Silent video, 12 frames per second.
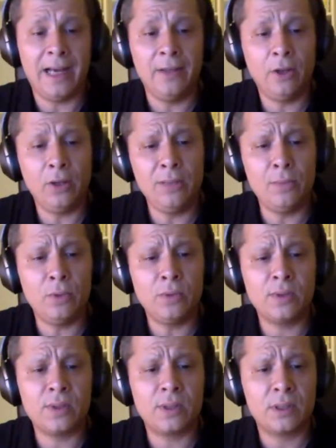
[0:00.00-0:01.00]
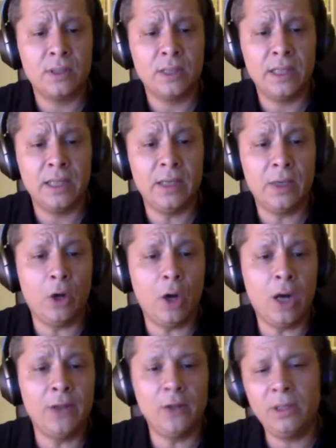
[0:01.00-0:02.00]
Anonymous
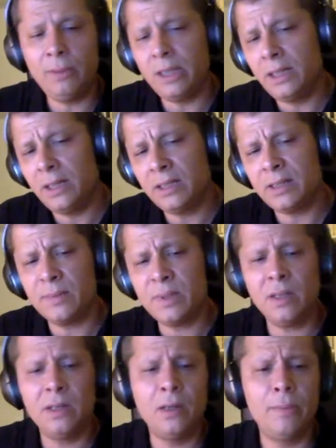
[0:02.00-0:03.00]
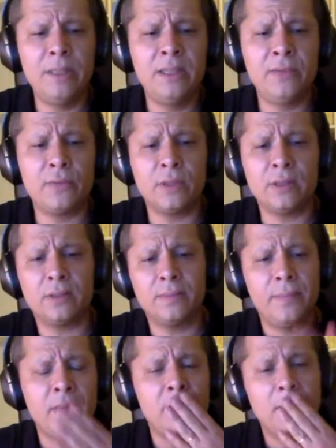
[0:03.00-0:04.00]
or anonymity, it's something a little bit different.
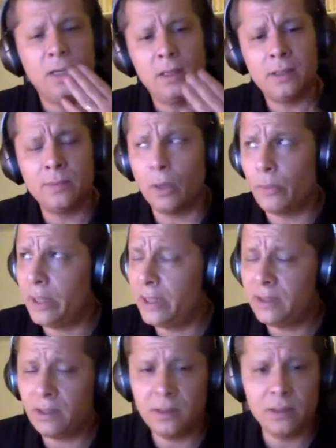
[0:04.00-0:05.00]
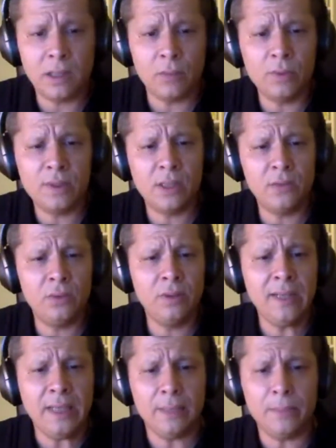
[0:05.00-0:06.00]
It's more related, I would say, to the
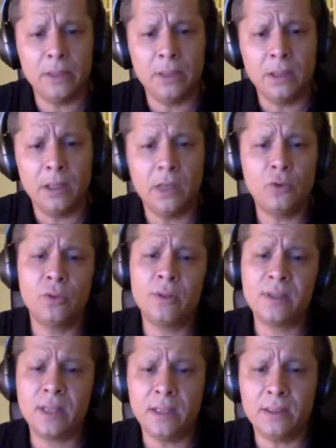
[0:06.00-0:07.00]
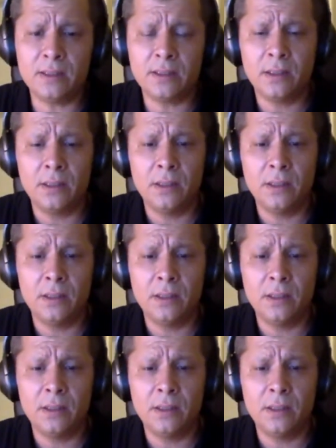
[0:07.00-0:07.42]
name and to the state.